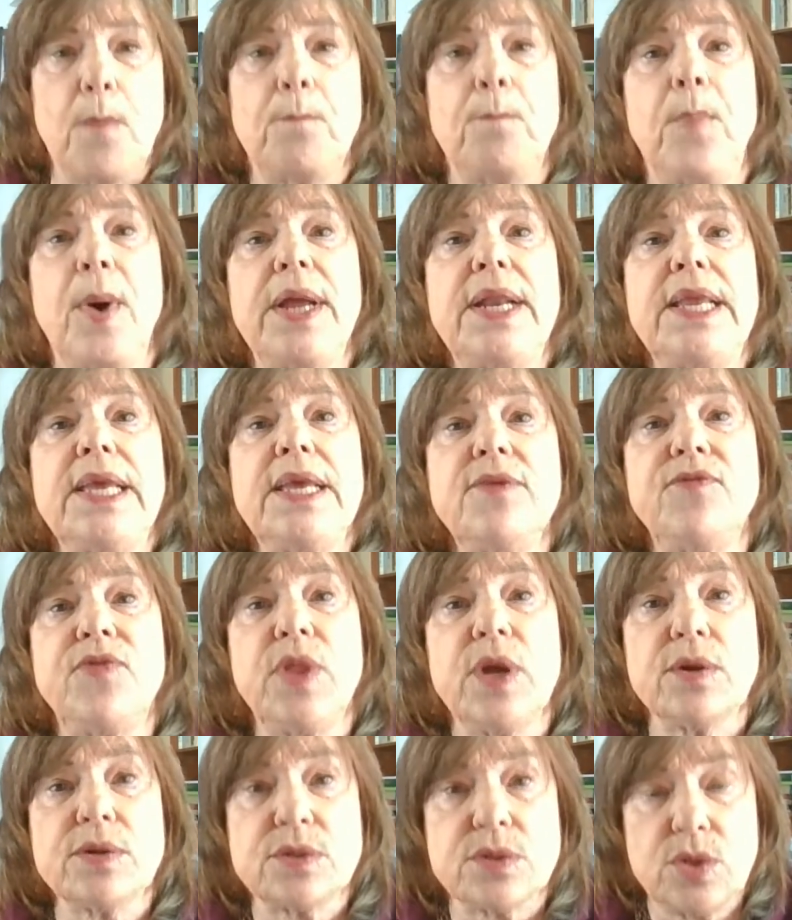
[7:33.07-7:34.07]
But if
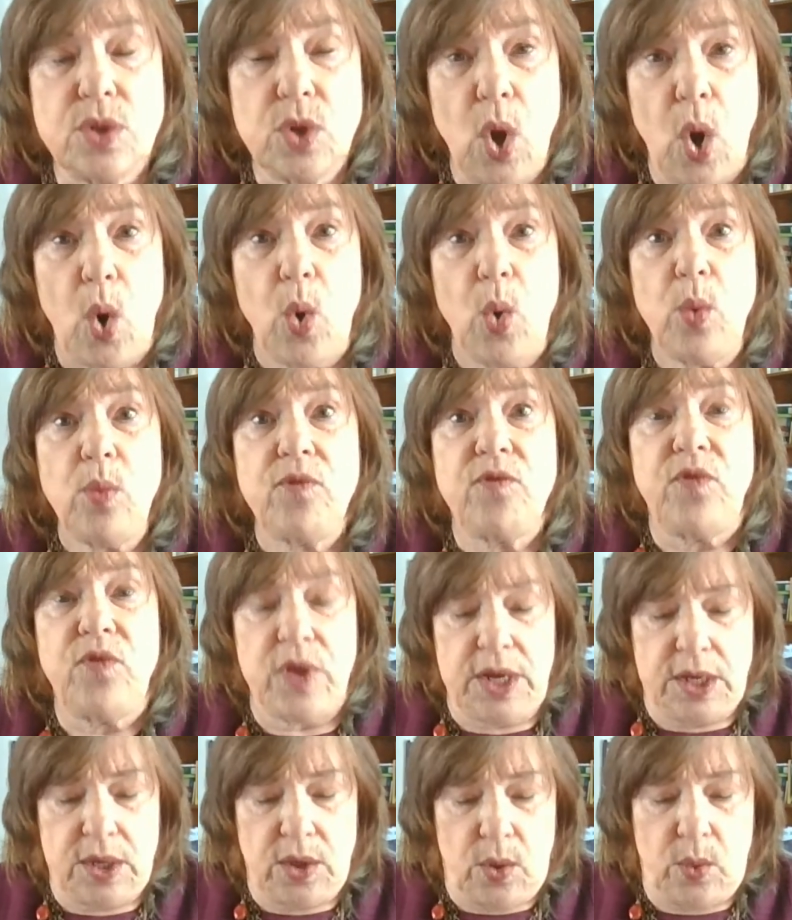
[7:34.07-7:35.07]
there's no
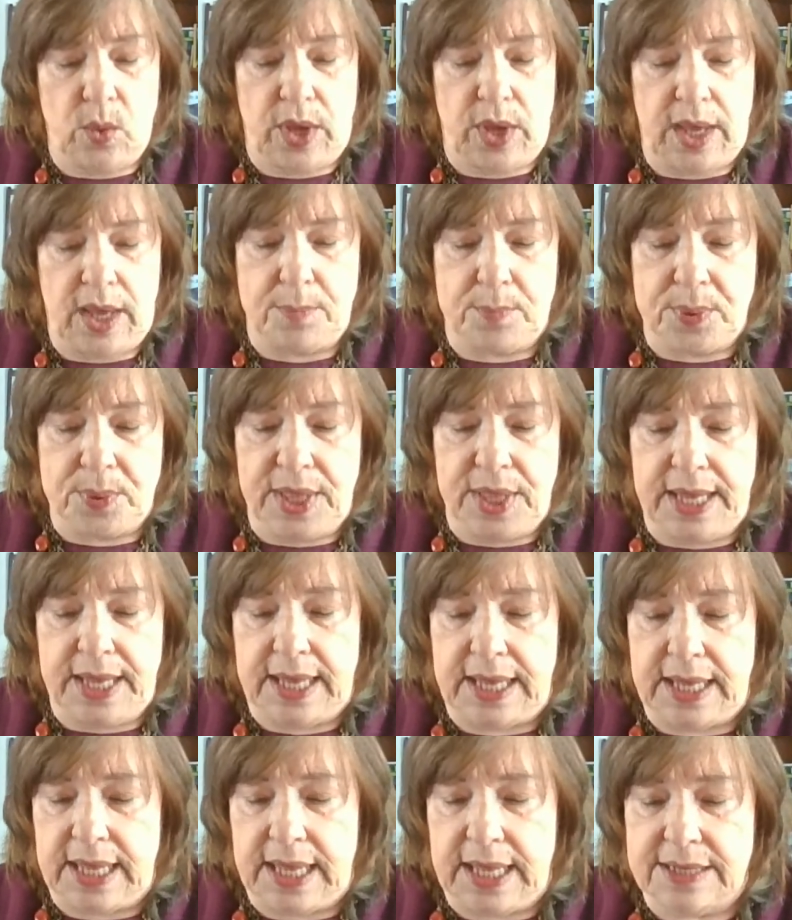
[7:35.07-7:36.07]
video game
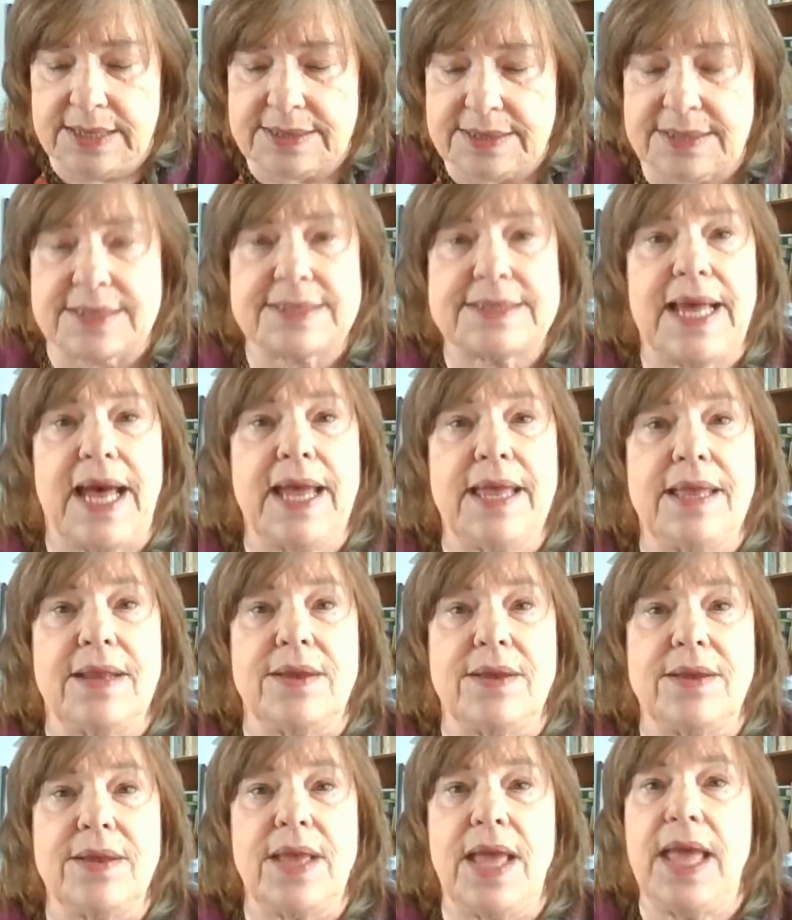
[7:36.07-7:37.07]
playing in a
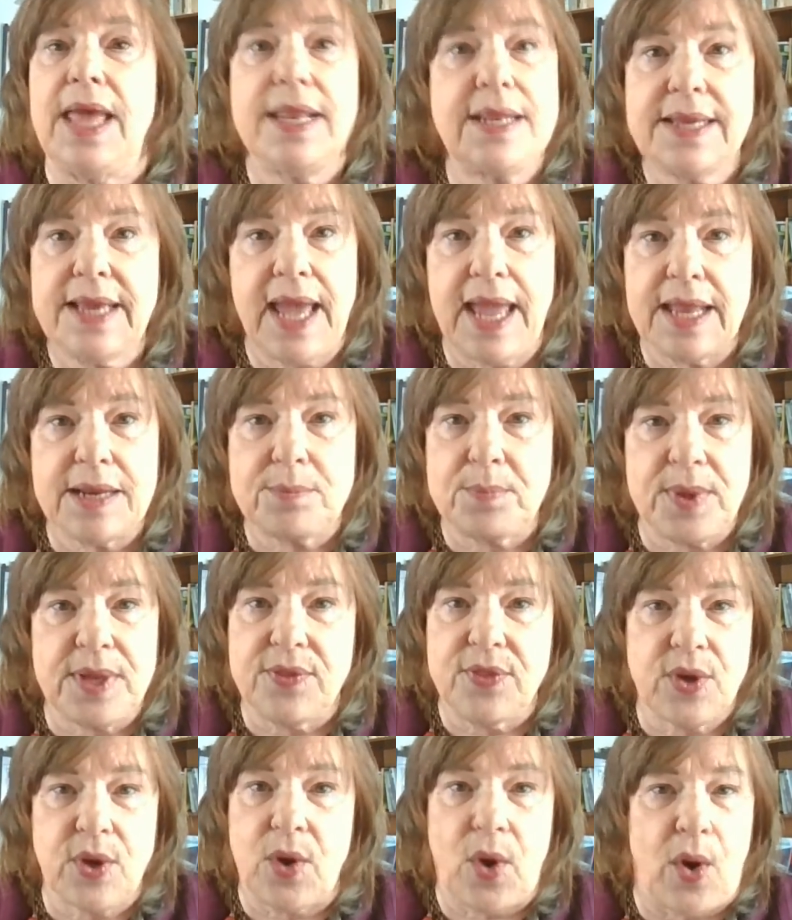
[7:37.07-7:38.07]
society, it can't be
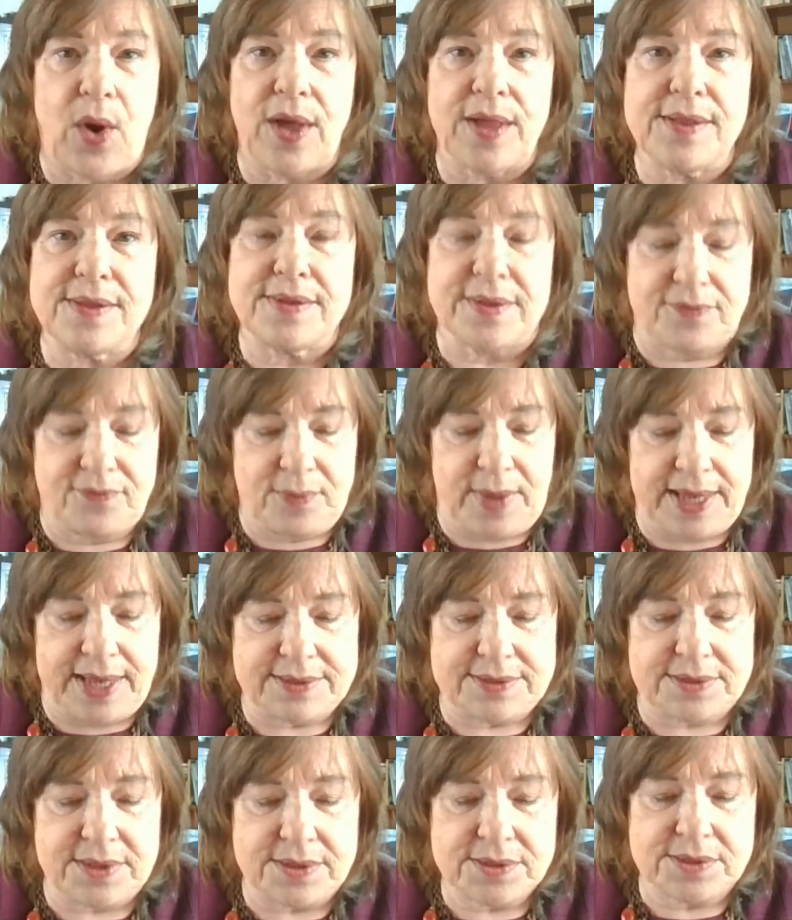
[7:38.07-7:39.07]
the cause of
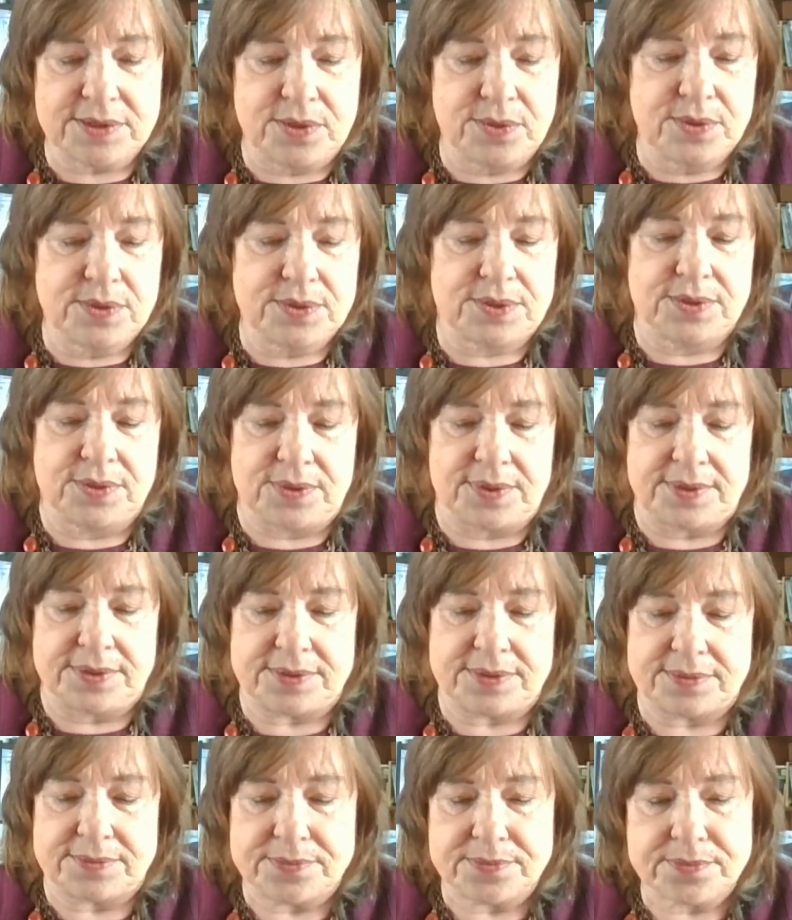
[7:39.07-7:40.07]
mass school shootings.